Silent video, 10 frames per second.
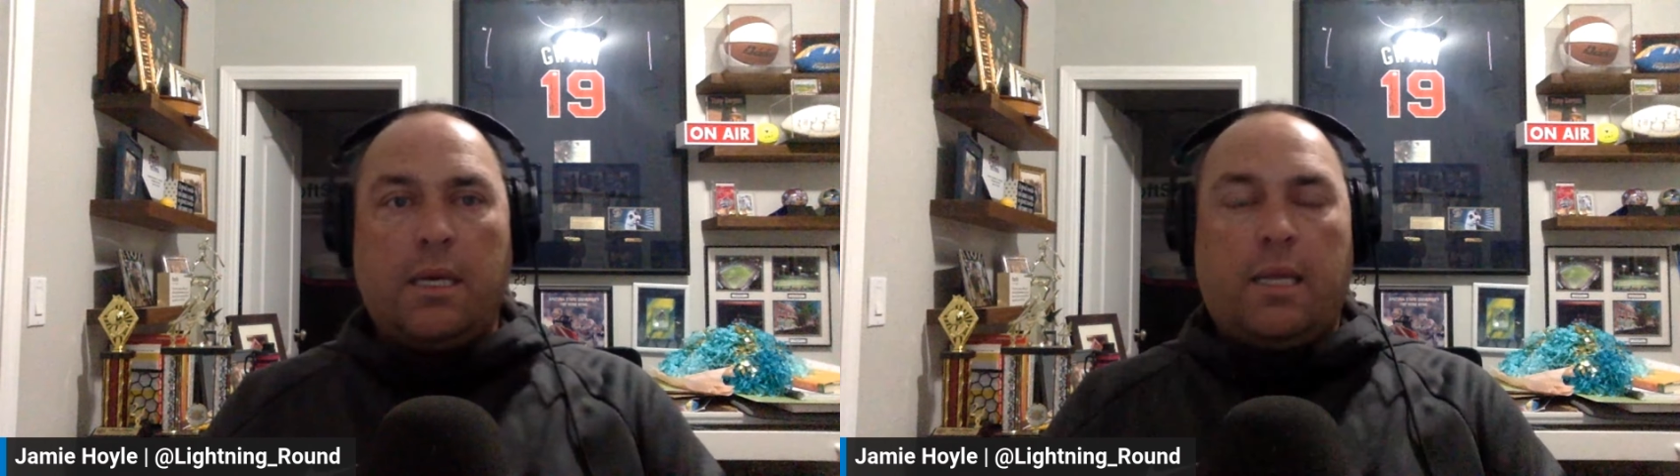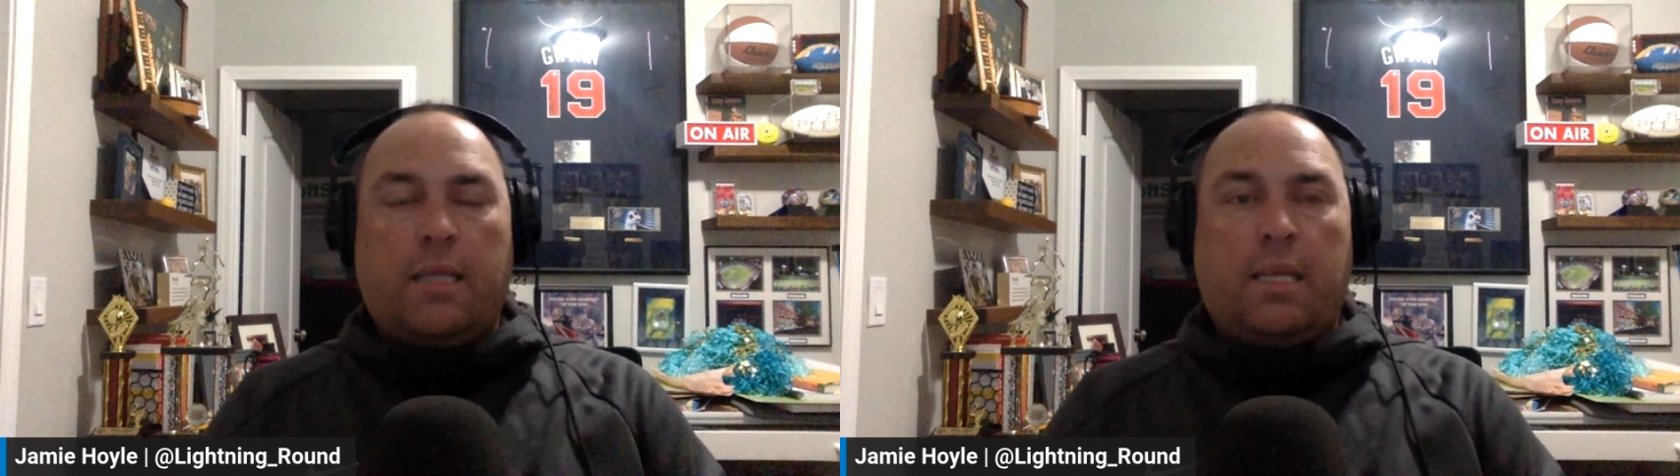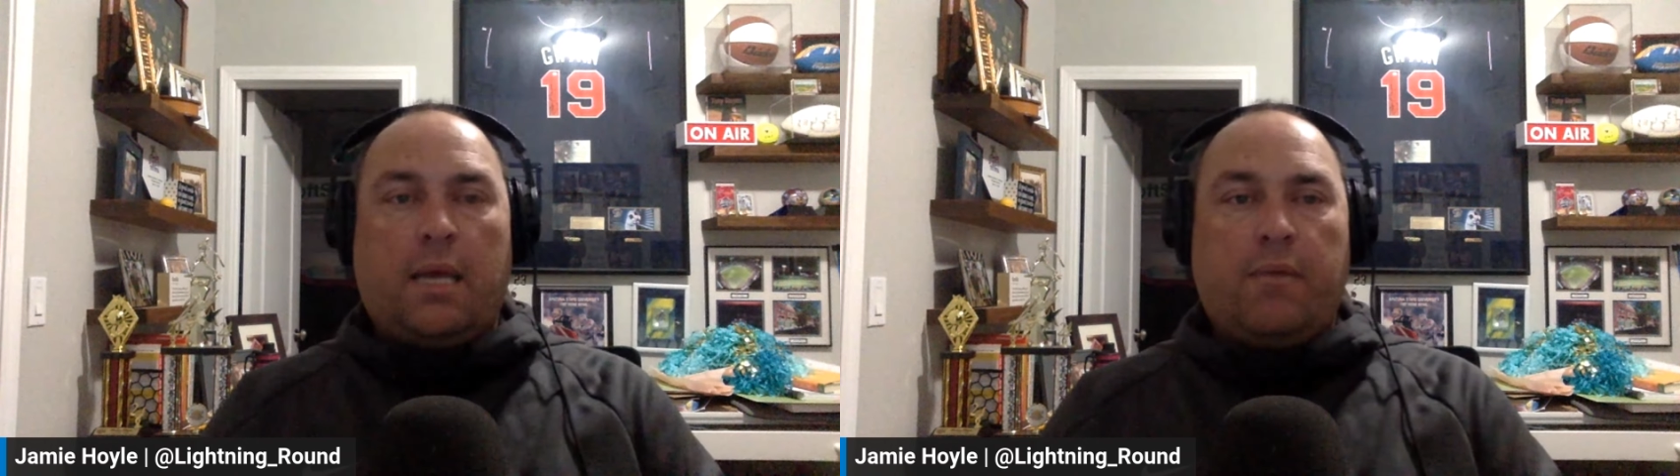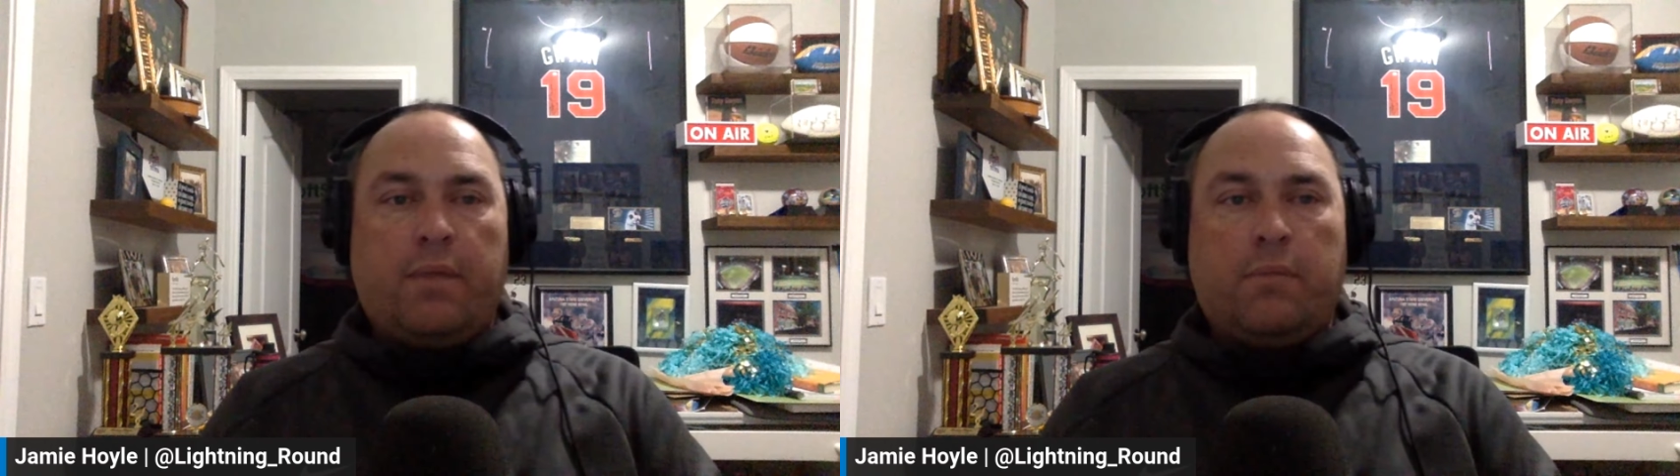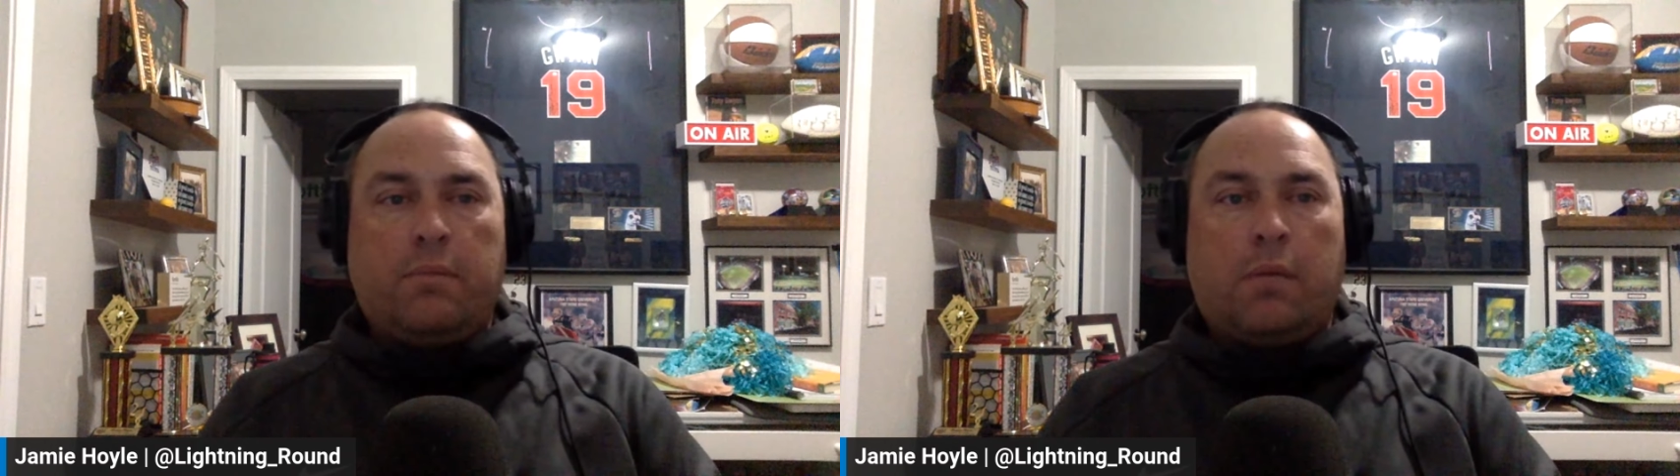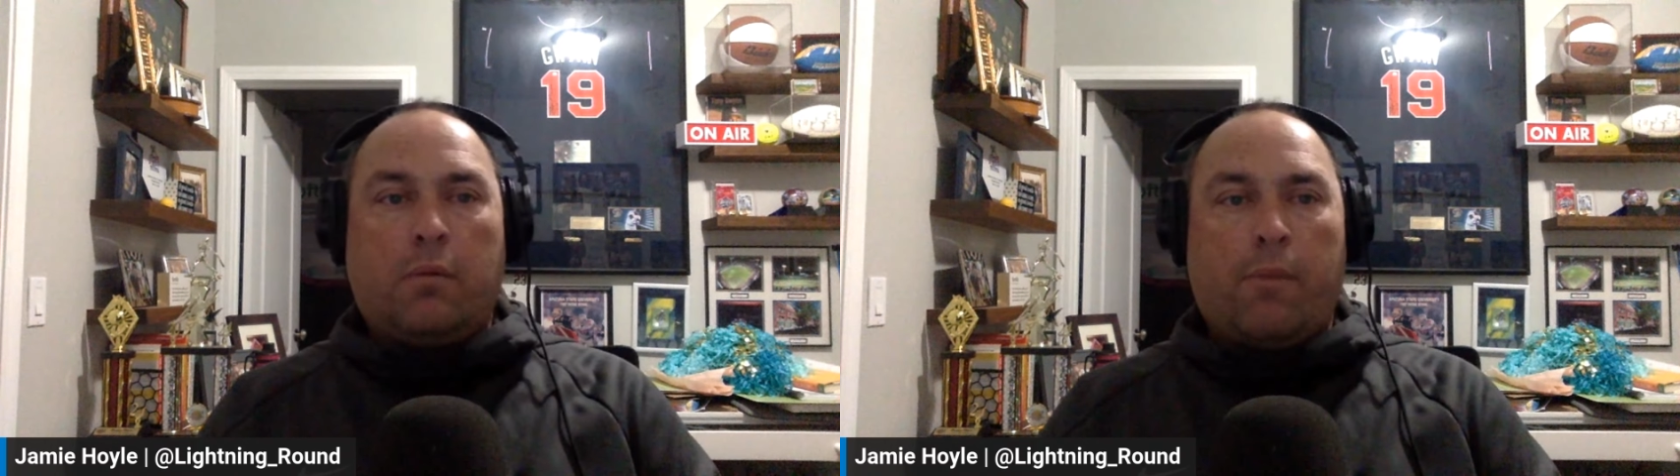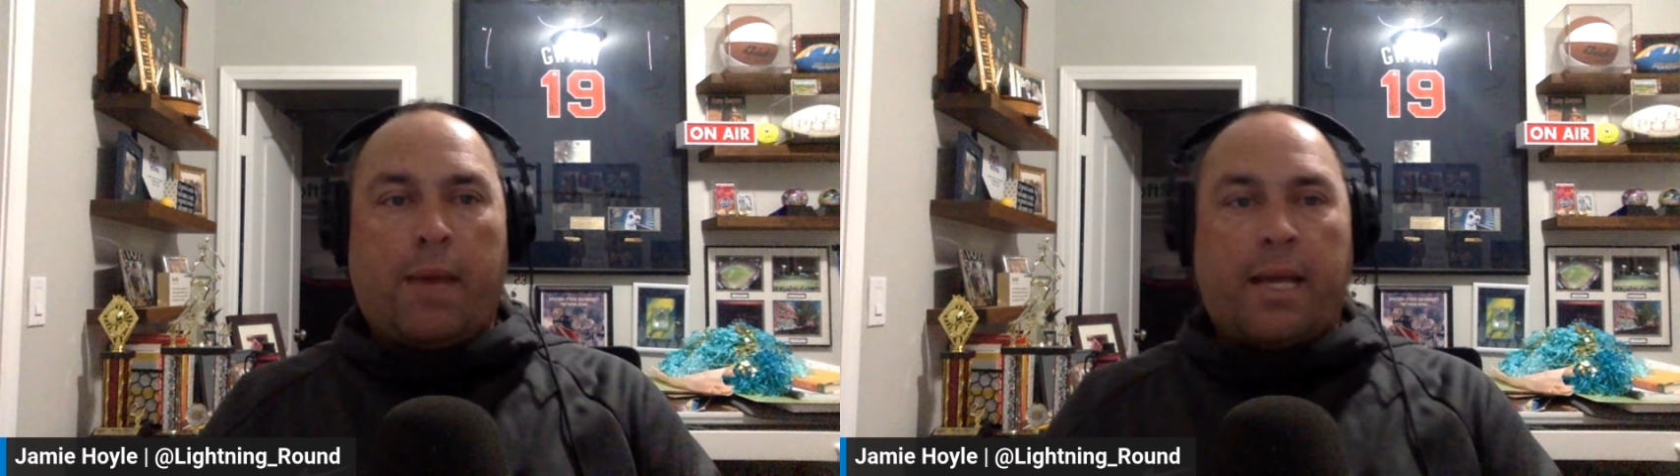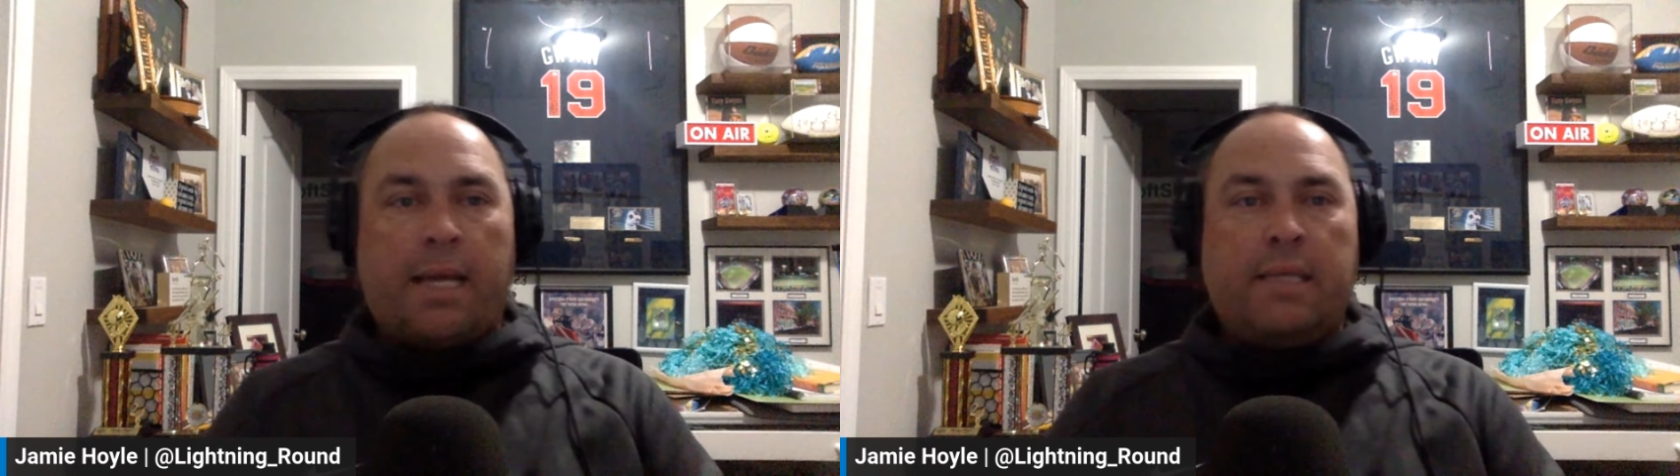and then having them double back